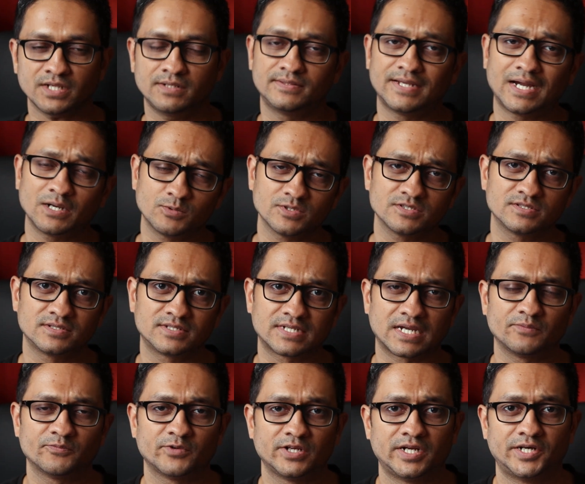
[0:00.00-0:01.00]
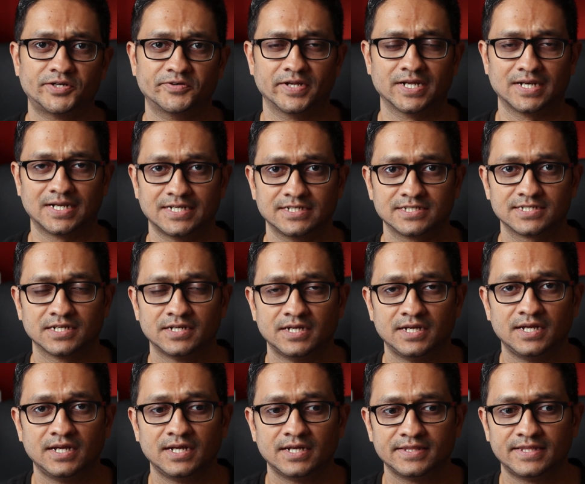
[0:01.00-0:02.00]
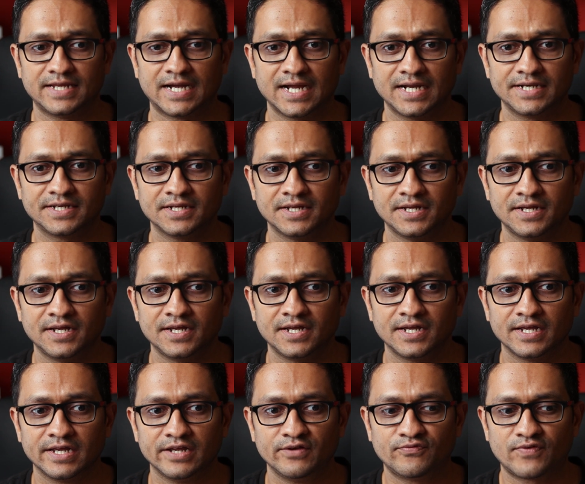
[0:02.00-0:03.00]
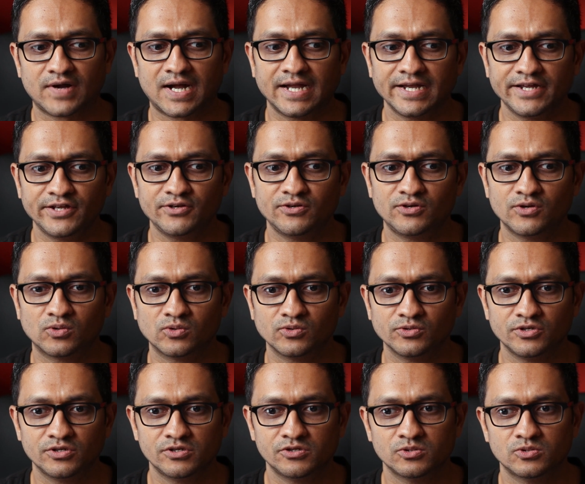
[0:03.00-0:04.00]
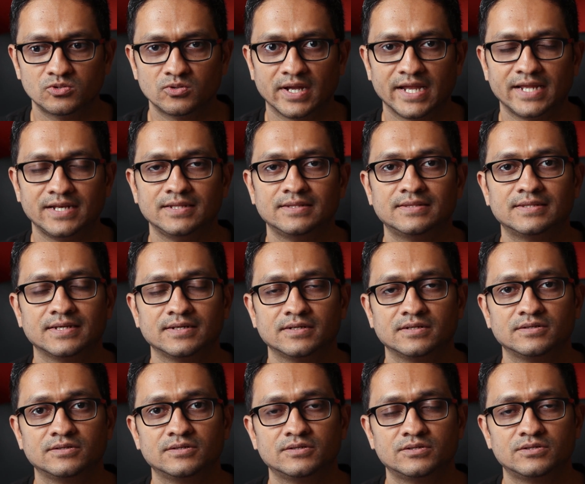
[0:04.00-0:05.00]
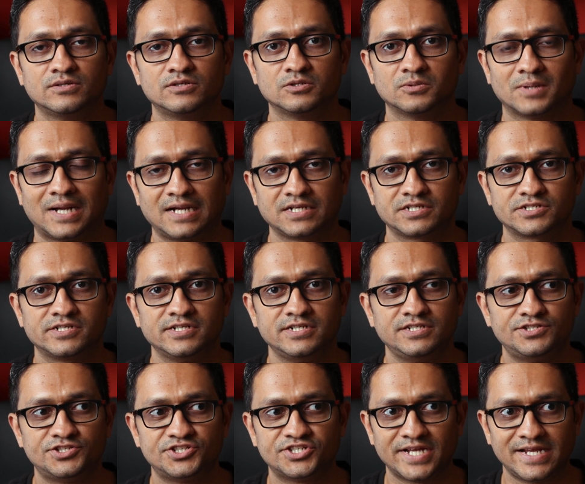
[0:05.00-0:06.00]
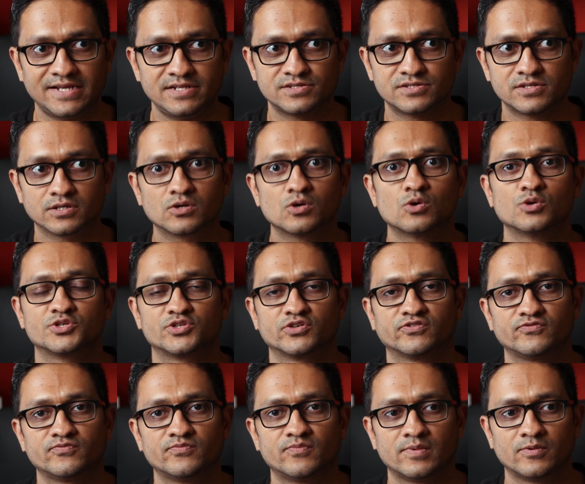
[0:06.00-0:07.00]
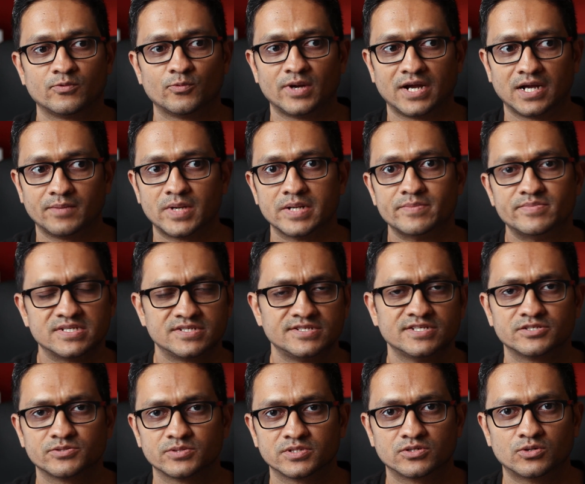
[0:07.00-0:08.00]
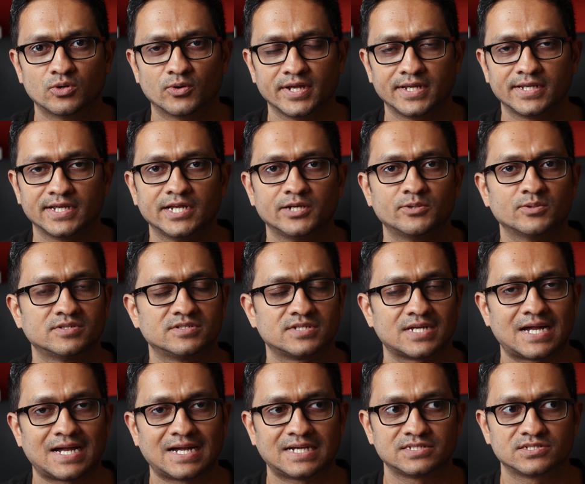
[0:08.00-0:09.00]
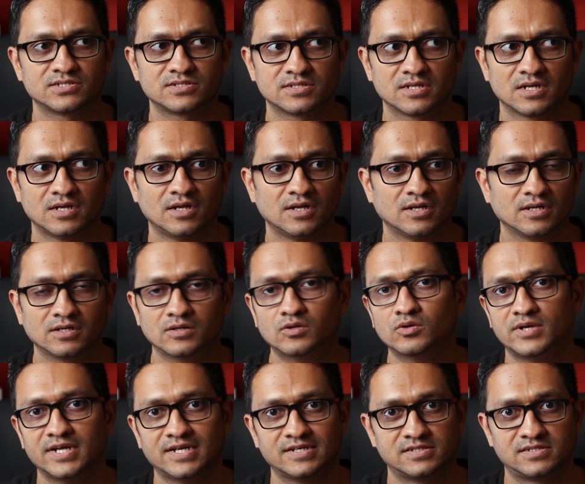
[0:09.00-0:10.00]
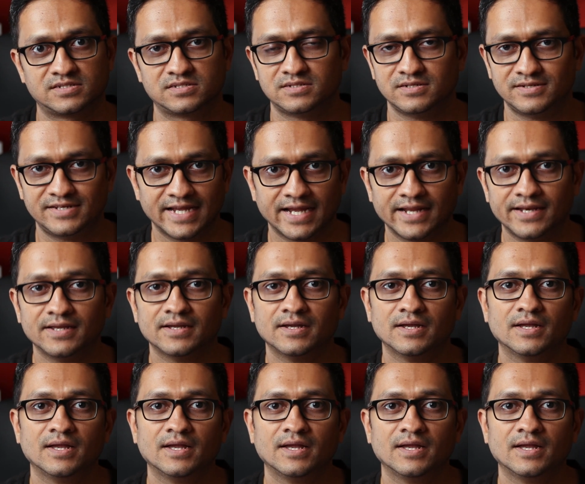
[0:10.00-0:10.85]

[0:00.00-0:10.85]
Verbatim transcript: that was the time when I realized that if I don't do anything to actually change the course of where my business was going, it was as good as dead.